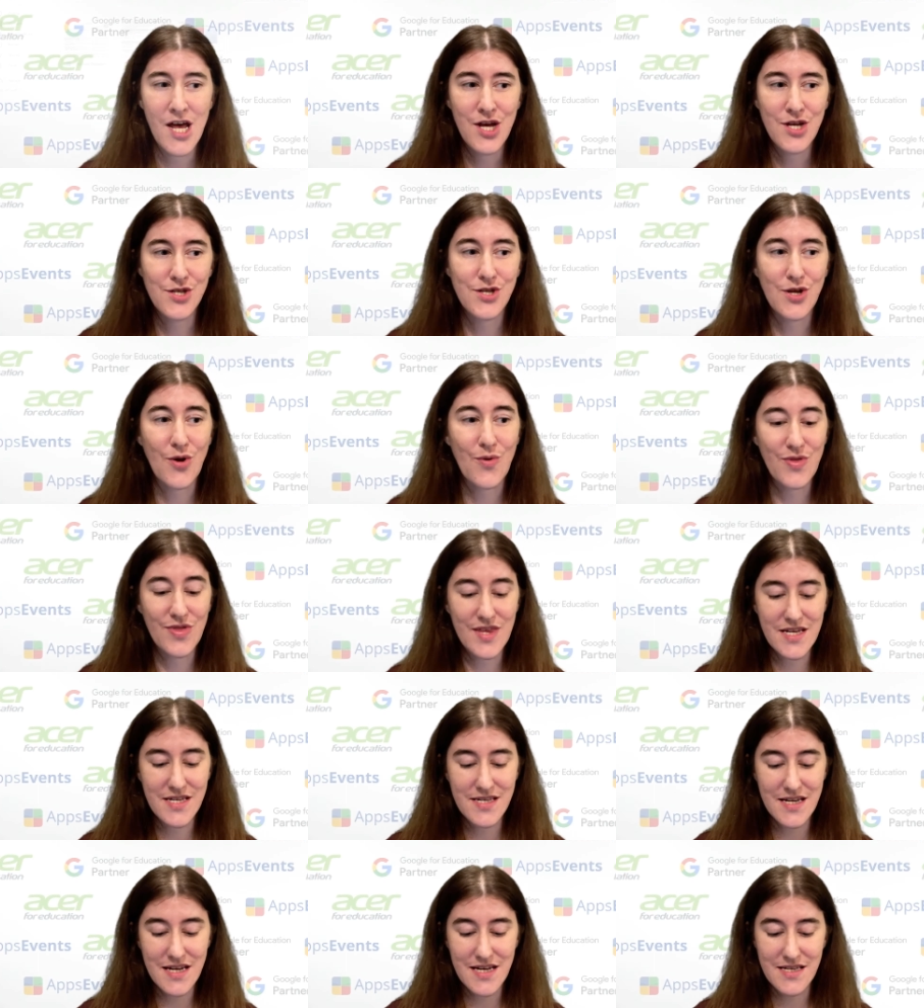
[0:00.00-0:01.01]
So
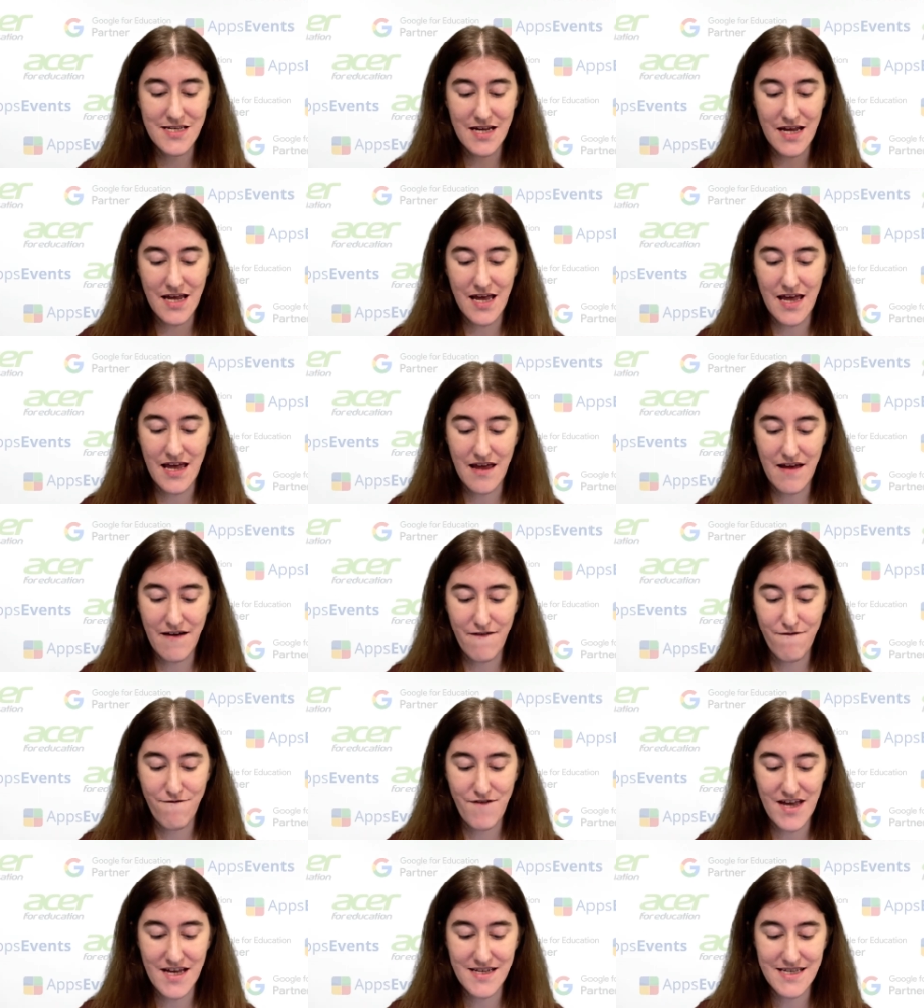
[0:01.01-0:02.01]
this is a
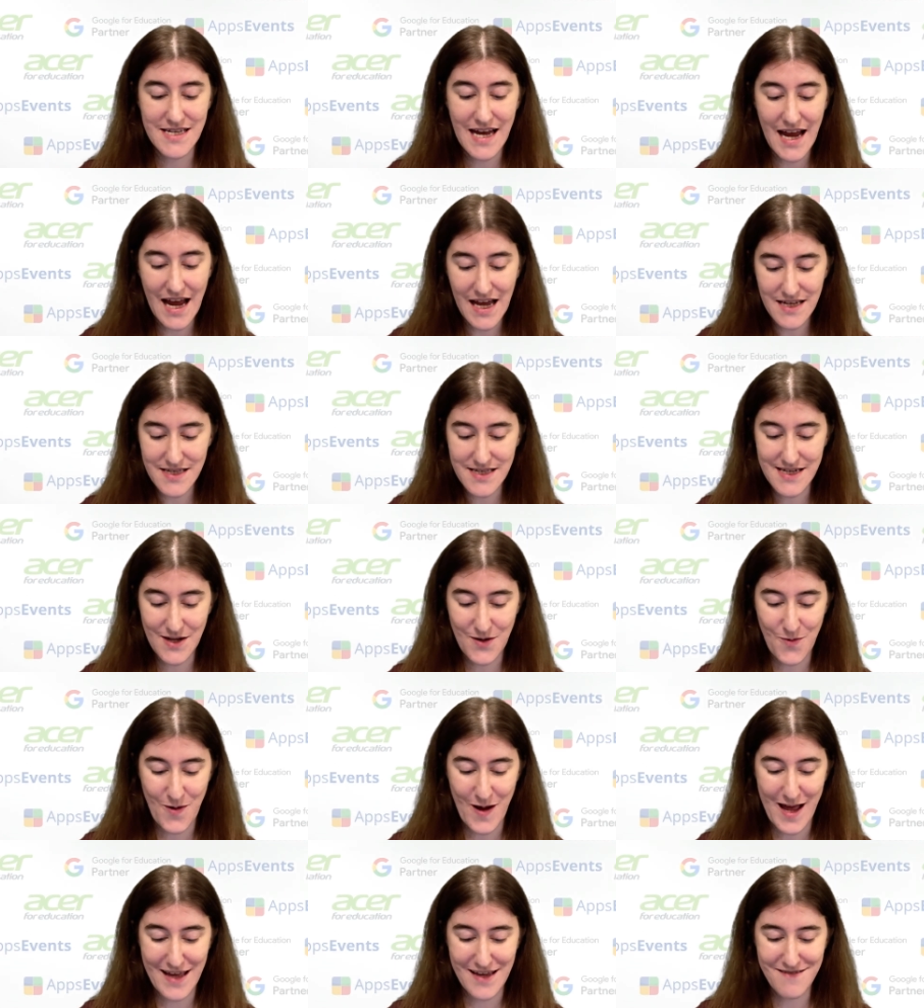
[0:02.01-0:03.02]
fantastic
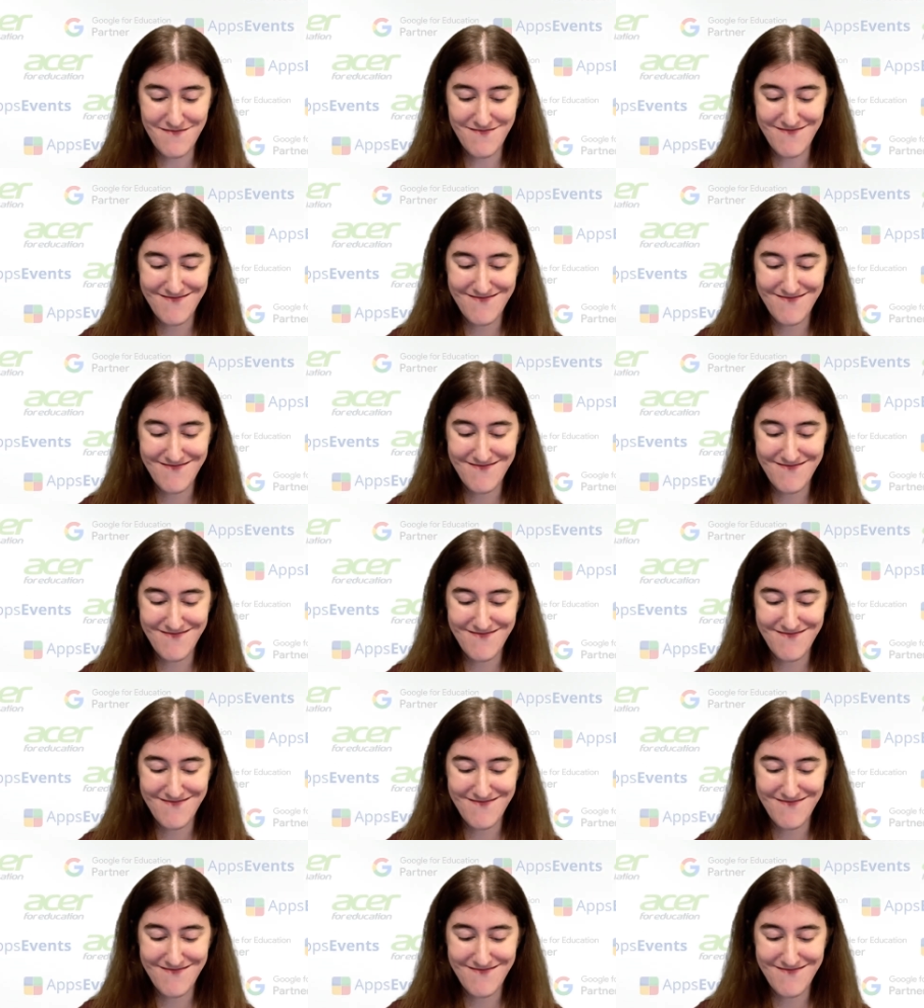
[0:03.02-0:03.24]
way